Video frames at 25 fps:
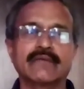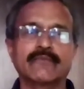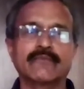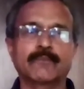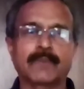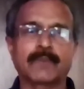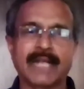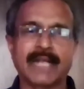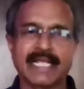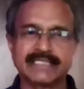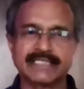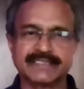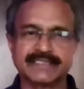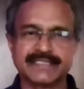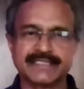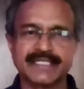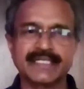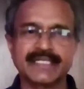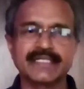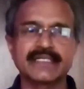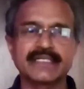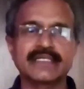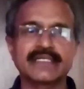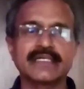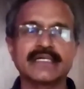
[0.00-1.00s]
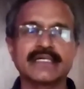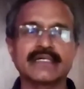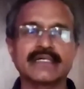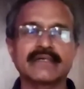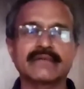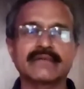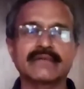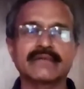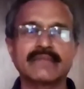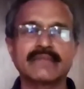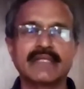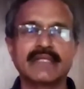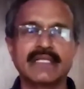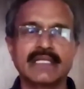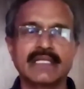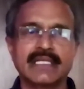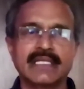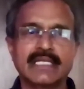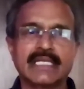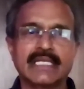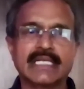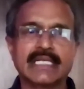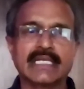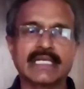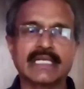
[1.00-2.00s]
plastering
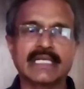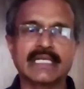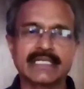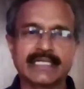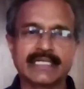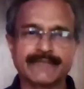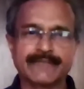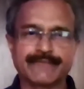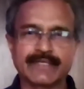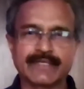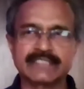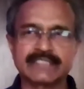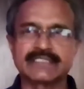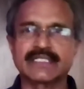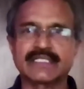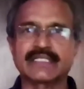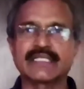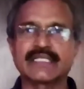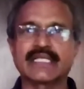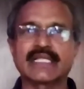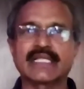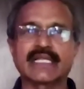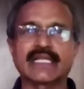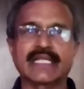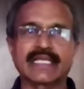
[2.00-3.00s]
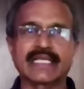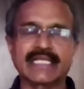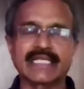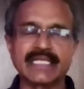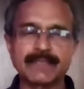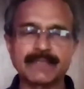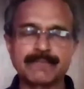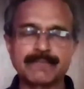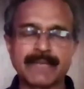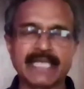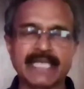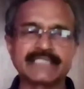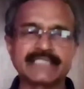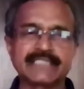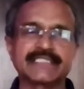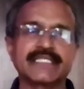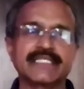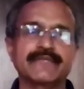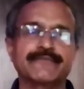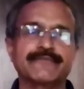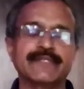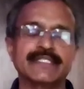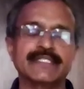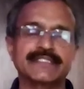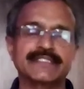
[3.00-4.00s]
defects are there, like any patchy
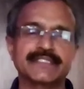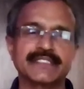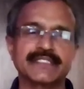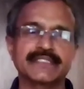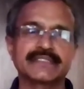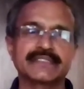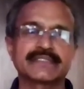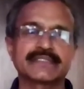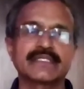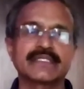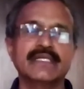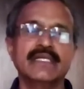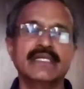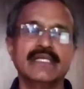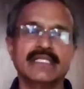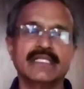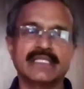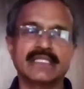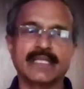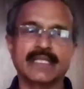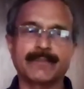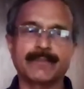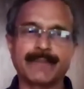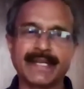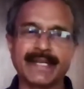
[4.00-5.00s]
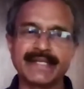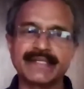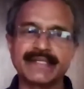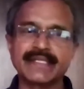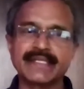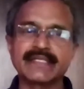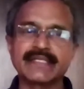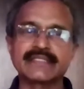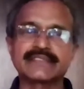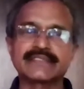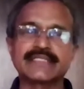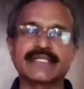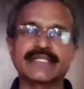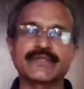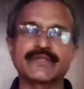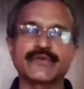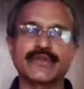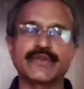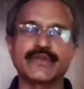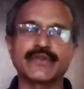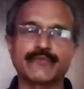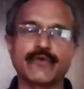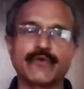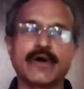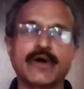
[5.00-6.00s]
finishes, the painting is done
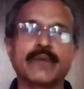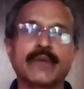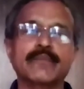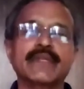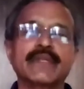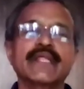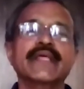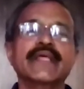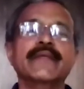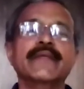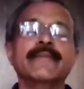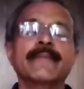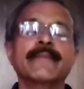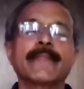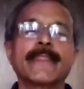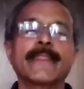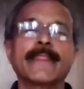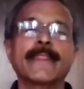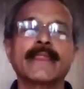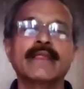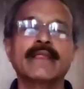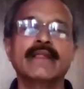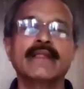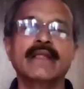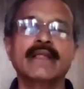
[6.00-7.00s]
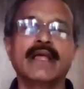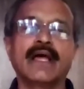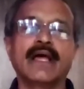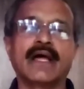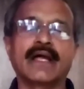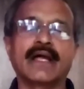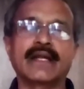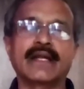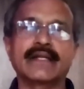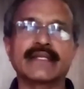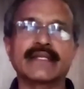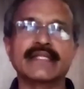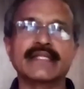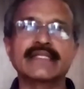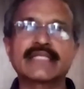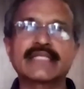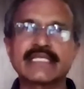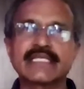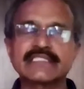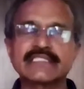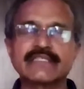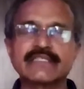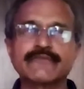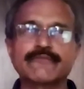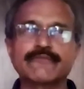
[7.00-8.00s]
uniformly. And in
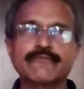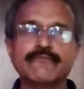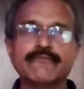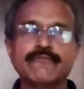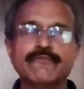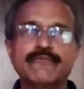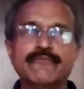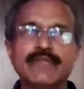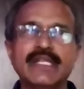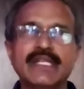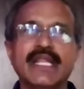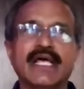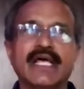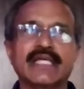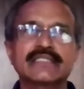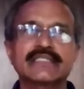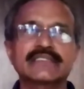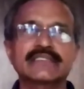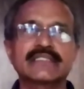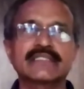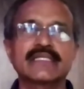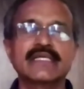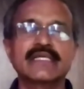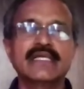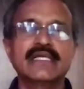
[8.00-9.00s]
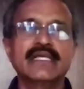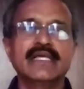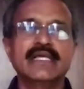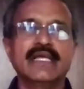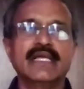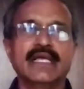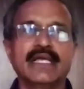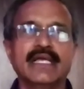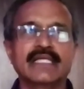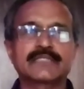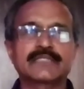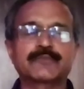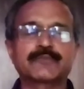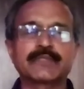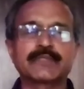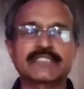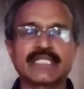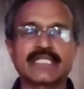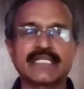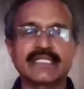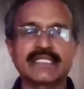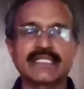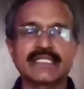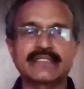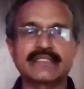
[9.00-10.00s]
case of villas,
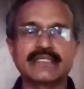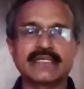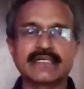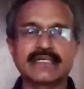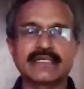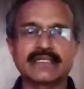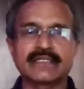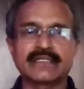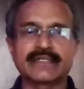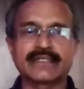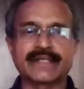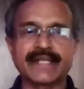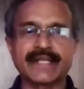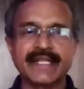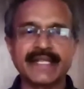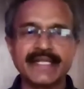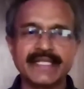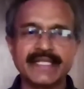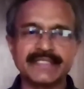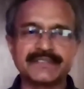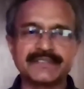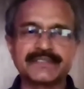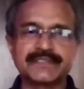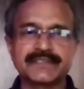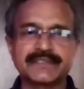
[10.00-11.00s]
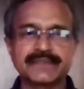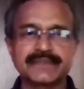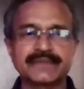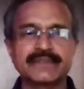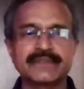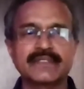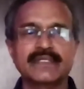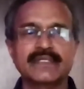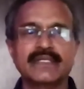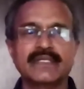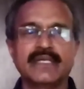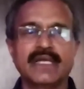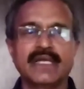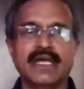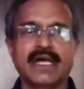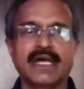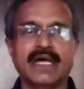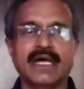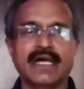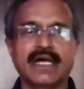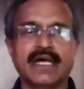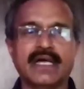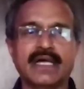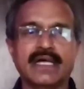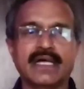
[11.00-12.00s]
especially the drainage
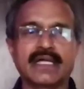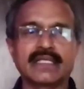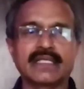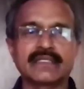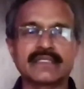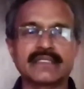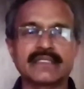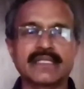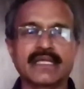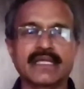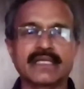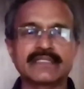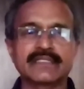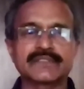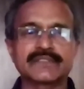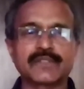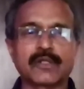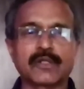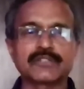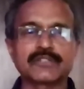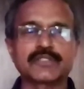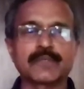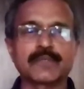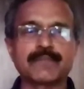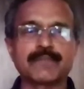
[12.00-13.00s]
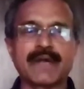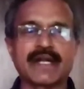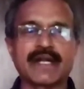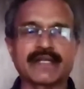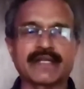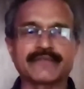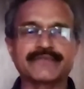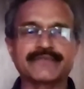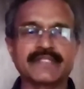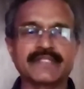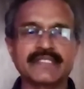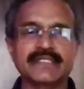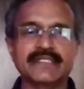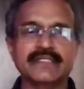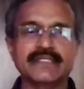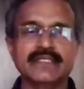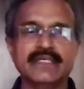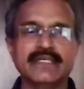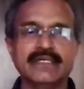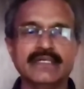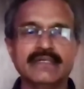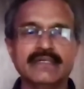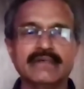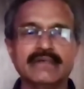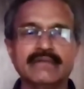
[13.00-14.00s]
is also part of
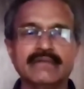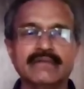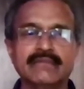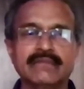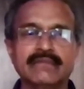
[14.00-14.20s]
the